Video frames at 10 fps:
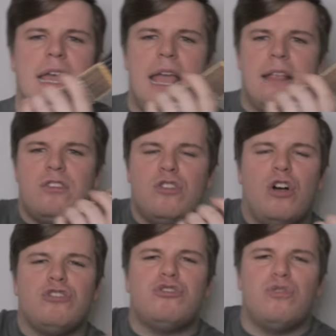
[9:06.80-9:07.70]
it's
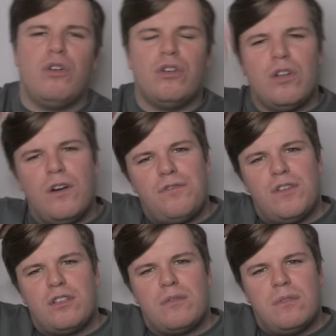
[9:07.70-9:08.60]
not strong enough.
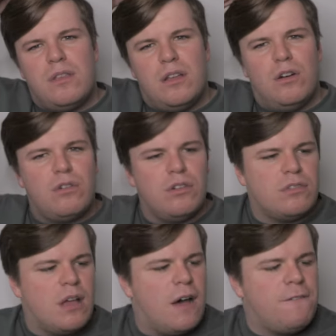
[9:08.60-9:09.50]
It's, you know,
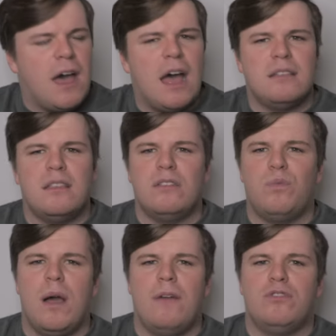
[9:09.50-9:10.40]
because I've had
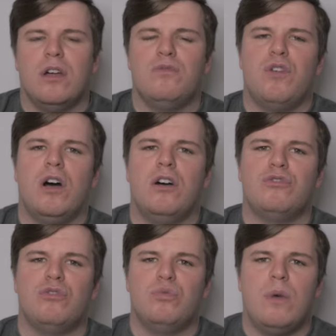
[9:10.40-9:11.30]
this where I've done
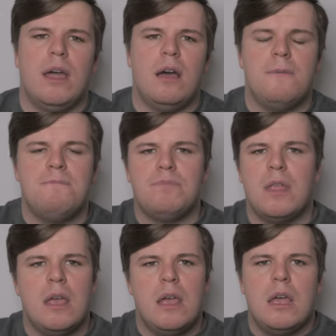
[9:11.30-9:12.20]
rehearsals where
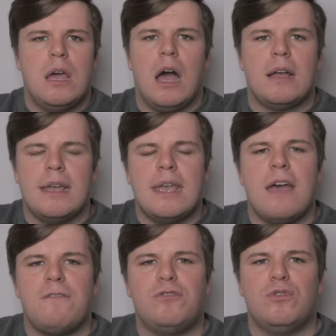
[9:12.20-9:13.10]
I can
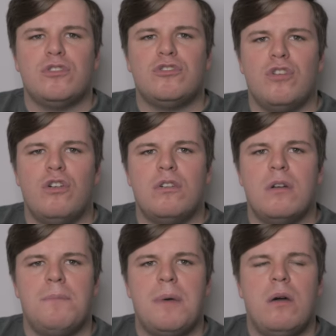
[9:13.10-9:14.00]
get through a
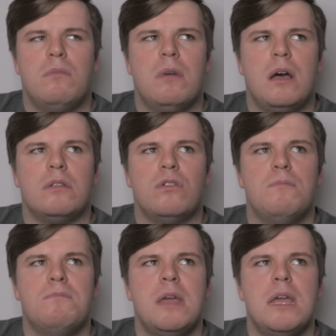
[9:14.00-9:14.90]
song about, I don't
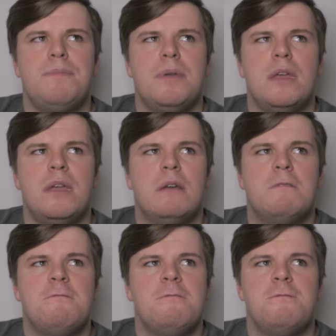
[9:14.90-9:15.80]
know, maybe
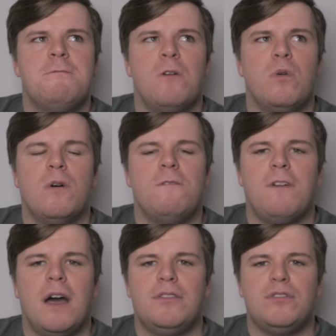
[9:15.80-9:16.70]
four or
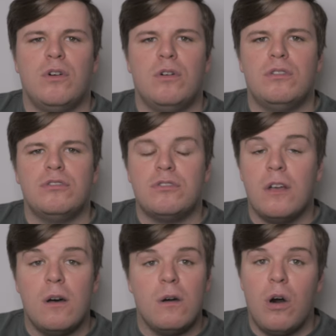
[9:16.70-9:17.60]
five
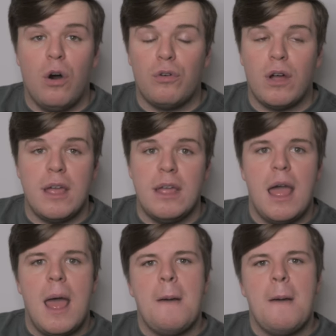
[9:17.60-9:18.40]
songs, all right.